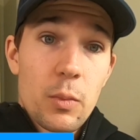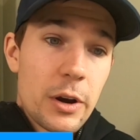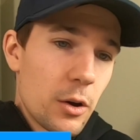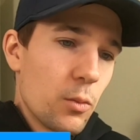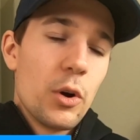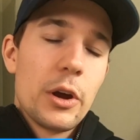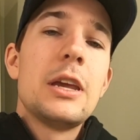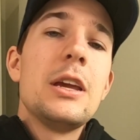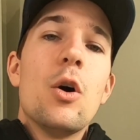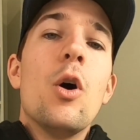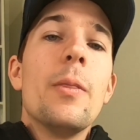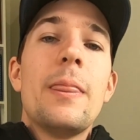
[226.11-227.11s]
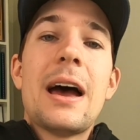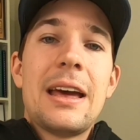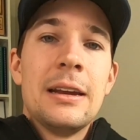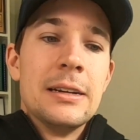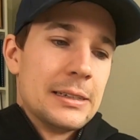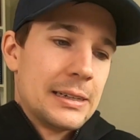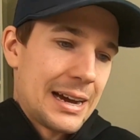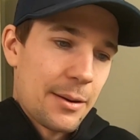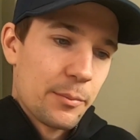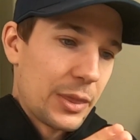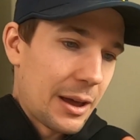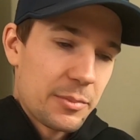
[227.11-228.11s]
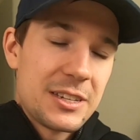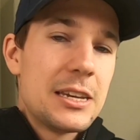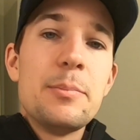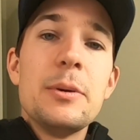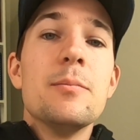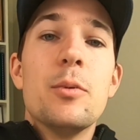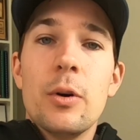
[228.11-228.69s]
We're not working on that tipping